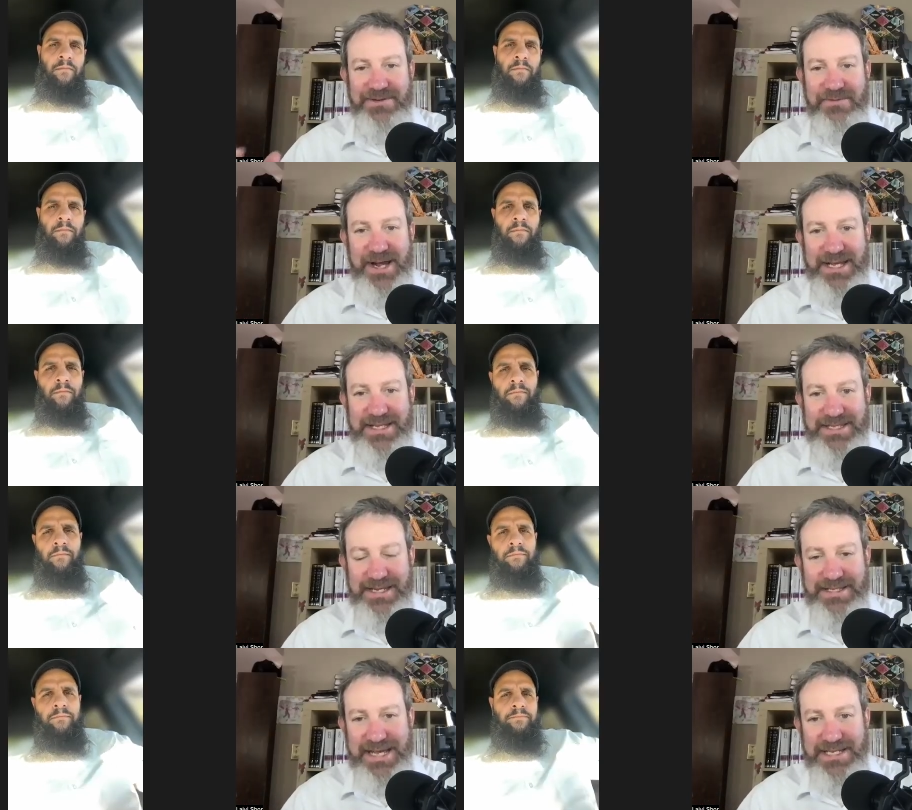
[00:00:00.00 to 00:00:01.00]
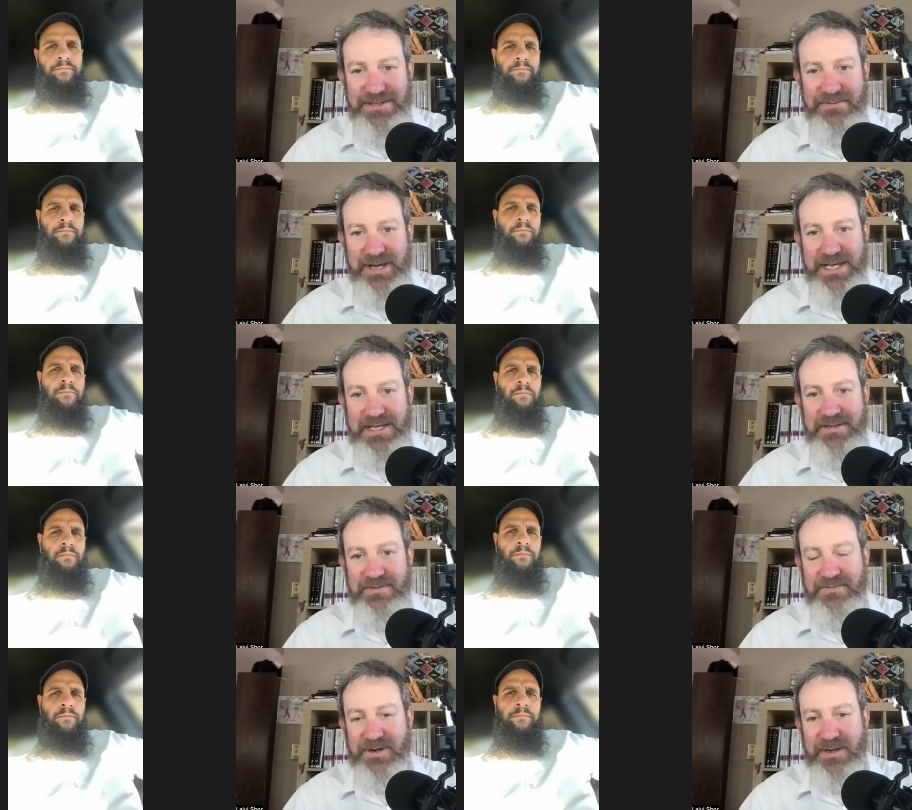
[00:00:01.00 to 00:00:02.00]
Speaker 1: away. It it takes away
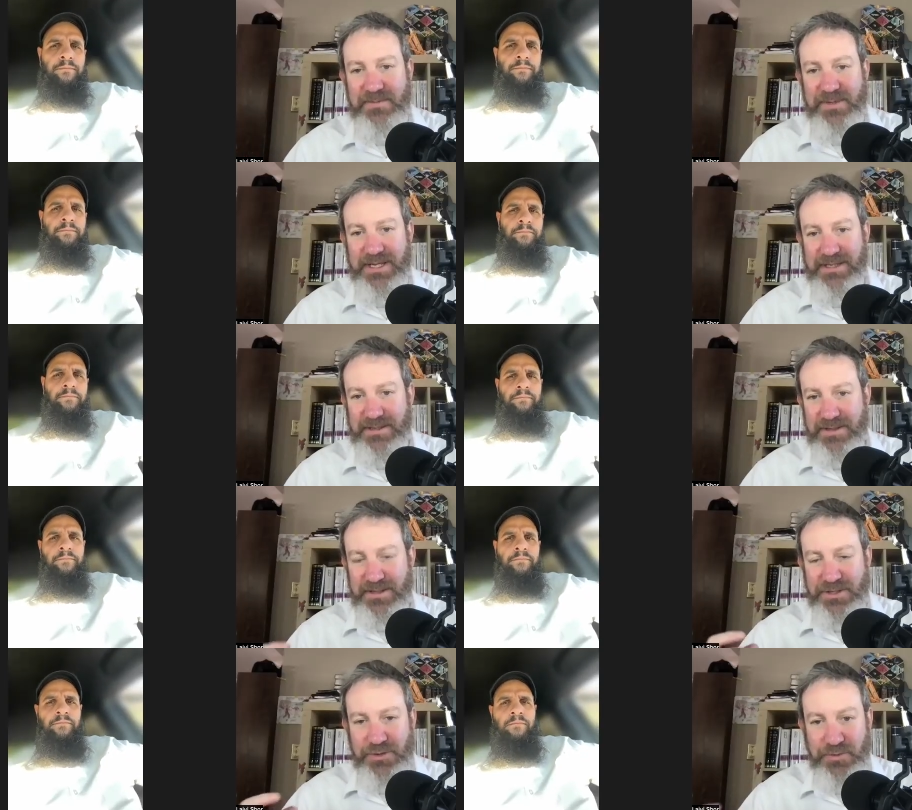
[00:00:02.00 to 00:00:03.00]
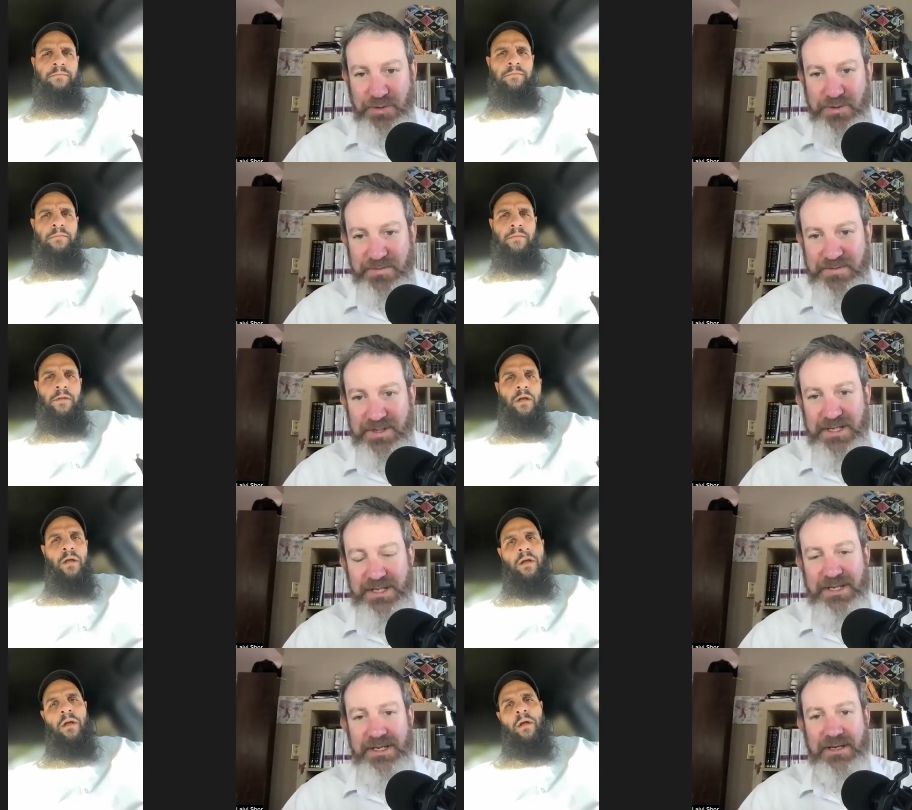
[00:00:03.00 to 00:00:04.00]
from like the the truth.
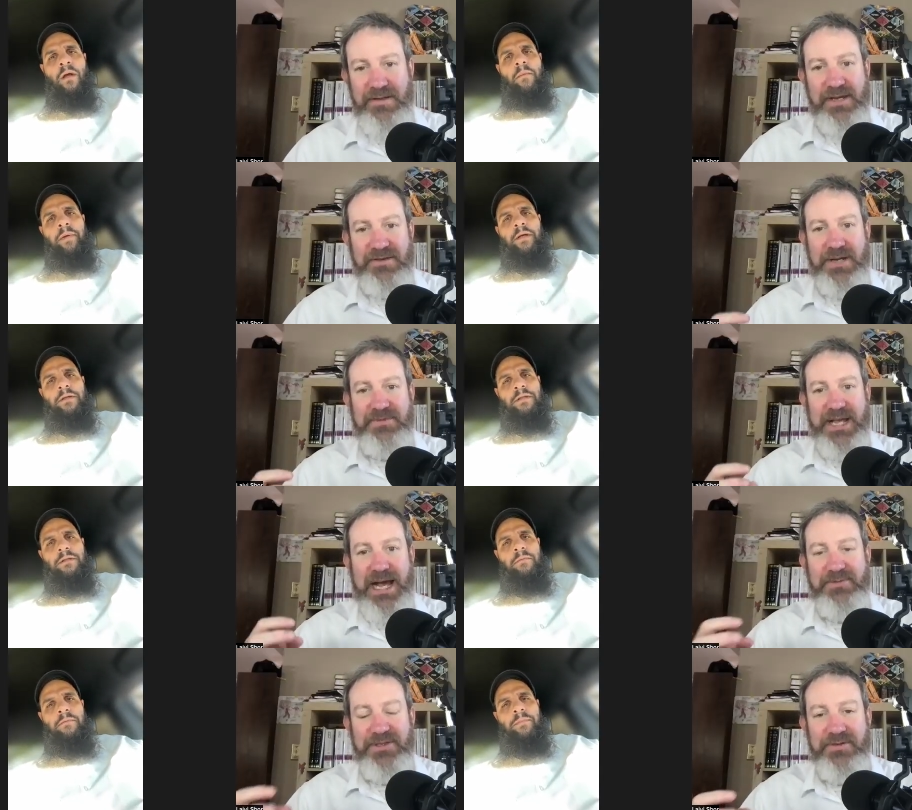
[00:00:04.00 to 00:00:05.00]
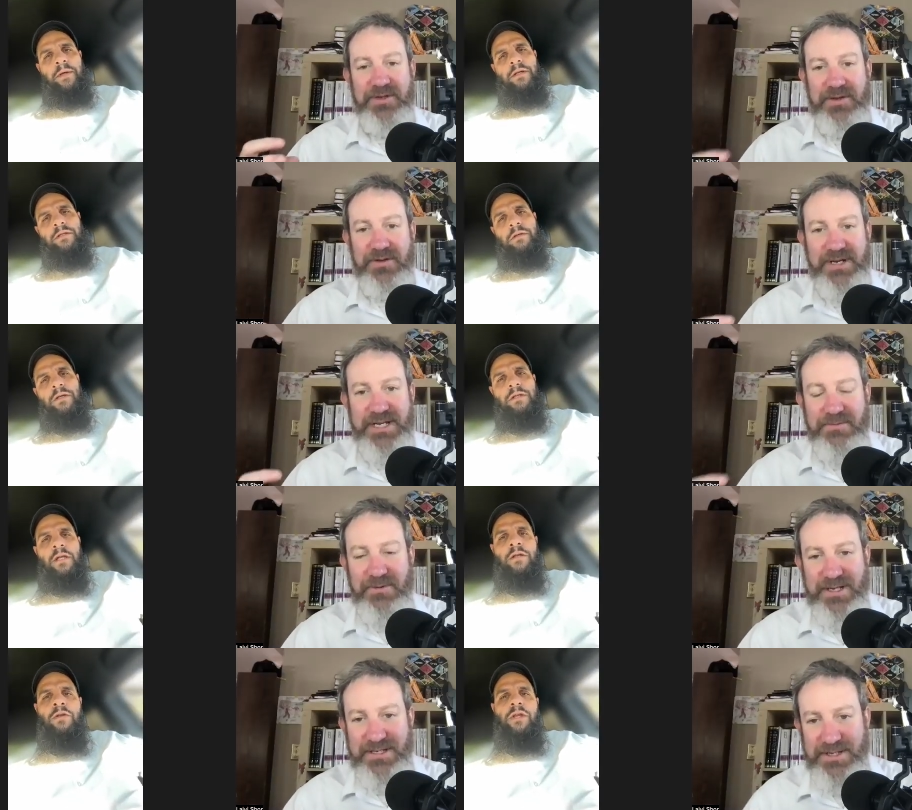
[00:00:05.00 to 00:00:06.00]
Uh, like Hashem's because, absolute because, unity. Because
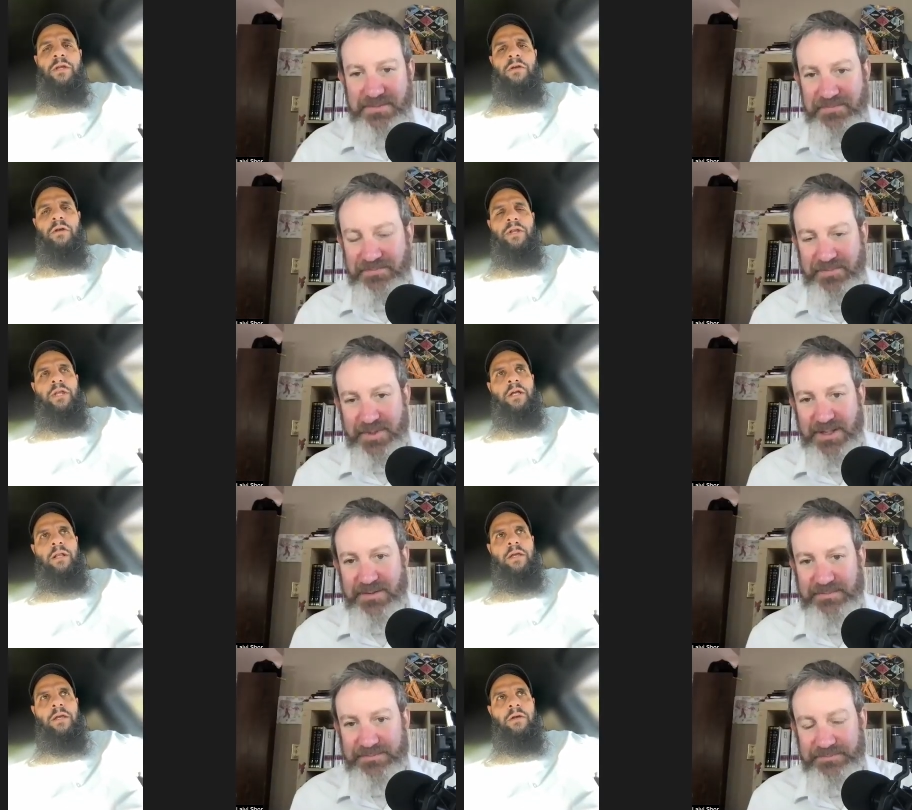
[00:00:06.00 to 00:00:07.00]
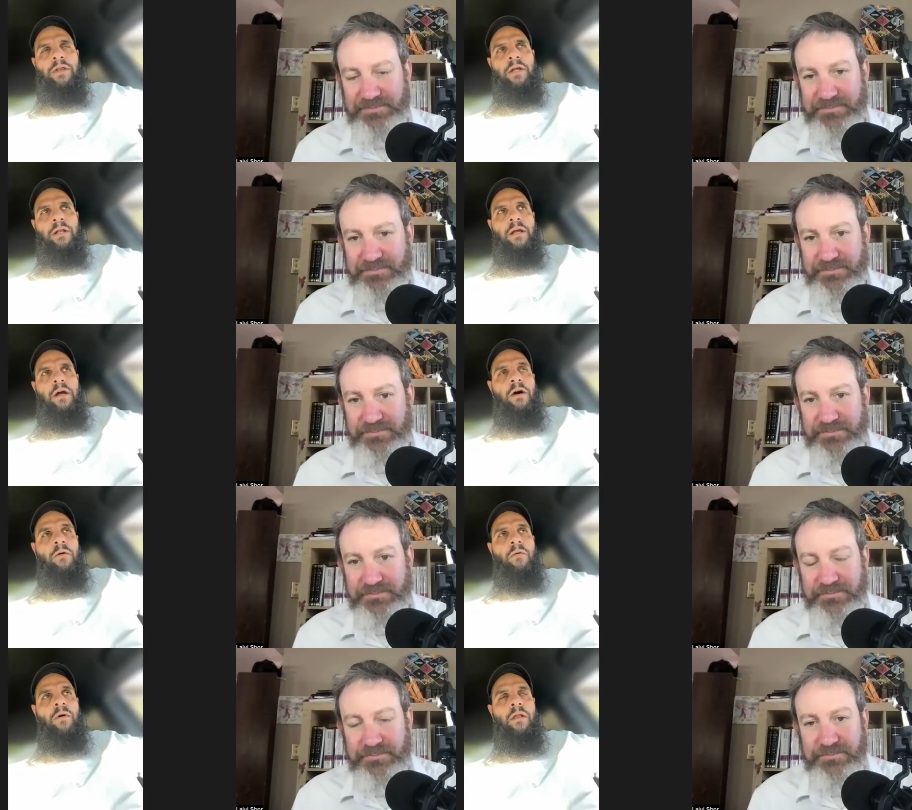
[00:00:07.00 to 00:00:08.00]
then you
Speaker 2: think you could think like you could think like,
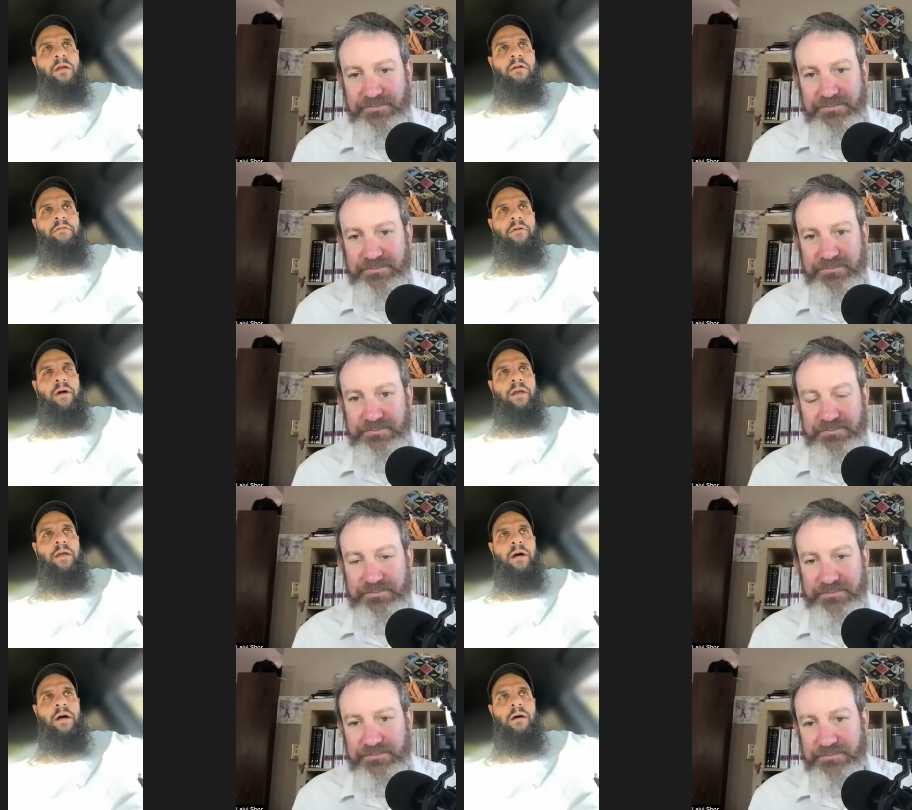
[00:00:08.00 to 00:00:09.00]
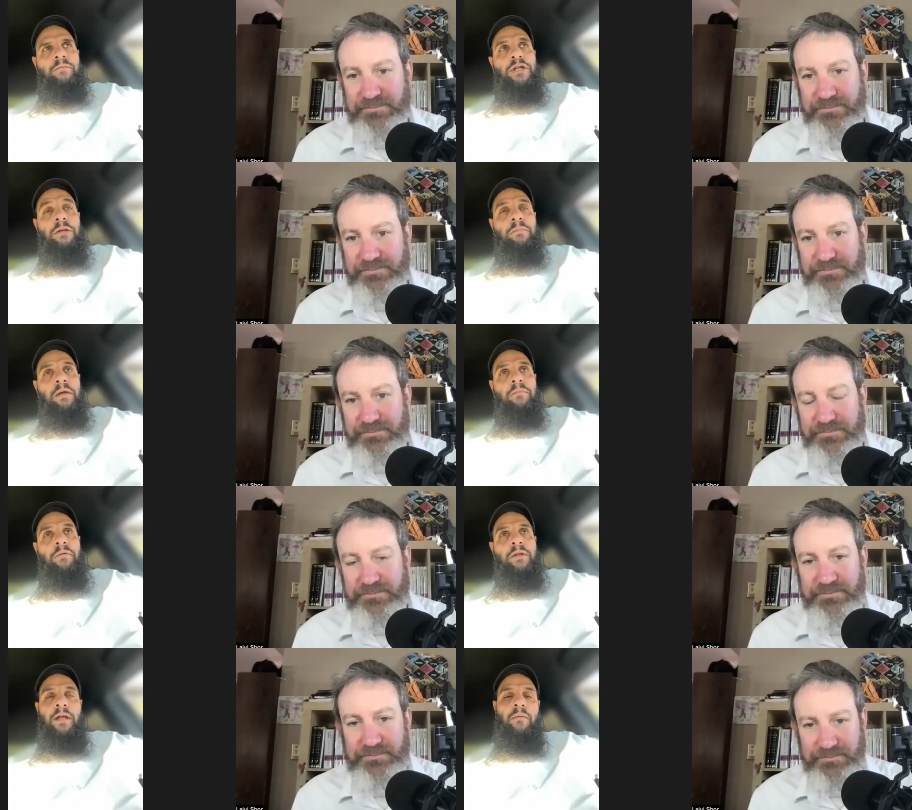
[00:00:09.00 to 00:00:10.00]
oh well, if I um, cheat
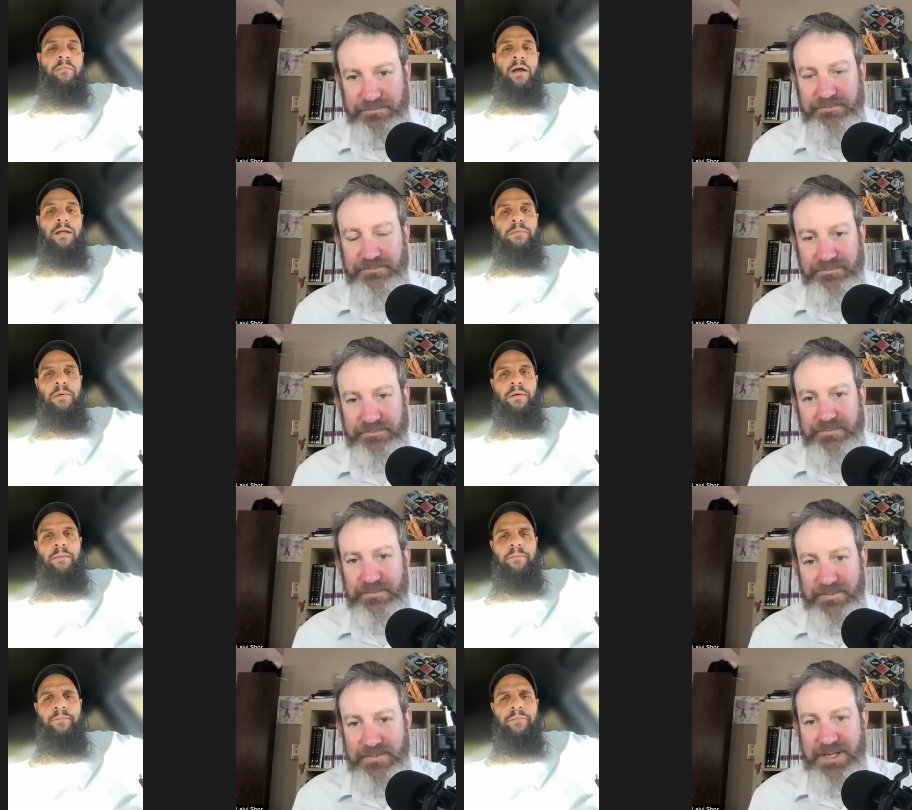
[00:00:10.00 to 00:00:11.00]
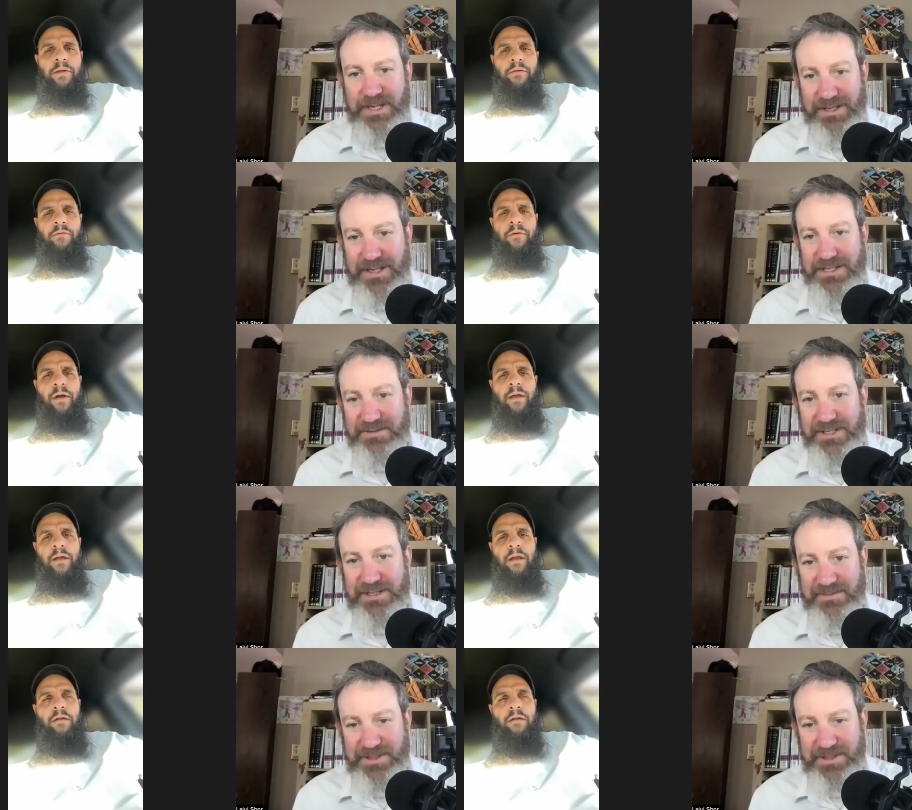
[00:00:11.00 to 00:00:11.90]
people, then I'll prosper.
Speaker 1: Yeah, right.